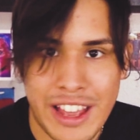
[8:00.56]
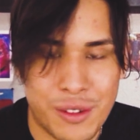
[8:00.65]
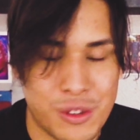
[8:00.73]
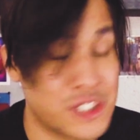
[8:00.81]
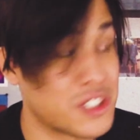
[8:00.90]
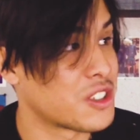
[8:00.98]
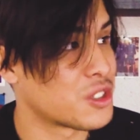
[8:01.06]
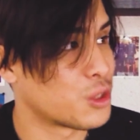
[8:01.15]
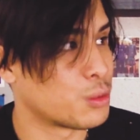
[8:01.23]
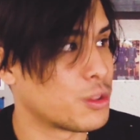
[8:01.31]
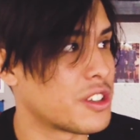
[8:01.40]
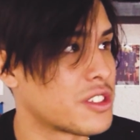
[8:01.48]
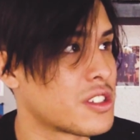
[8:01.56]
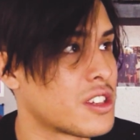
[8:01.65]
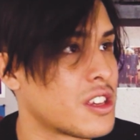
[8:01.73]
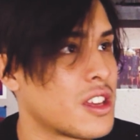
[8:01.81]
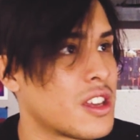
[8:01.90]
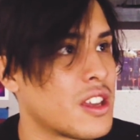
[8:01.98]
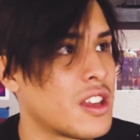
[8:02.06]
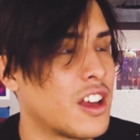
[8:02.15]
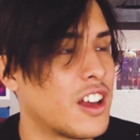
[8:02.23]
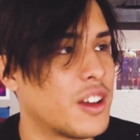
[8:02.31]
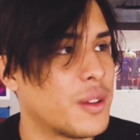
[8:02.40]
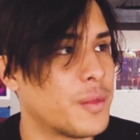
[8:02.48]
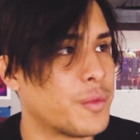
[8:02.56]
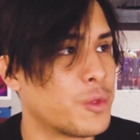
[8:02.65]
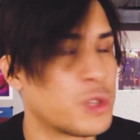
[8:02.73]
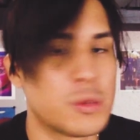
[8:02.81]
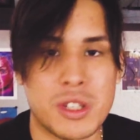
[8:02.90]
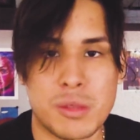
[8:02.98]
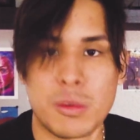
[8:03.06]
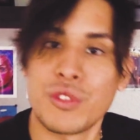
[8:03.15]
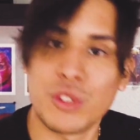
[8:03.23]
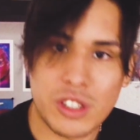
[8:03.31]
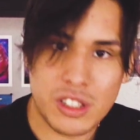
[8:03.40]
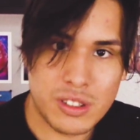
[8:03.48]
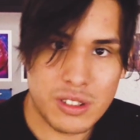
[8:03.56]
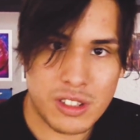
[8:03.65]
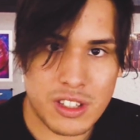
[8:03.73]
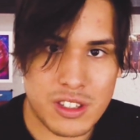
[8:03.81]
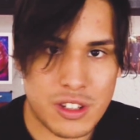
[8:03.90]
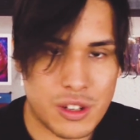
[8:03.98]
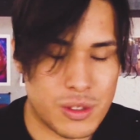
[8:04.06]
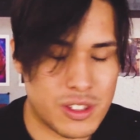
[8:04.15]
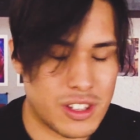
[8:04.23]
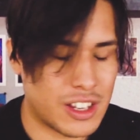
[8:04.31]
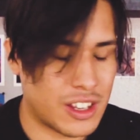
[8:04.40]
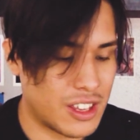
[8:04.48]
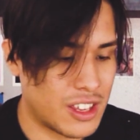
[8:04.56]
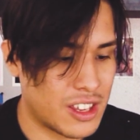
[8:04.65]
which is also a plus, which makes me feel good, because it's like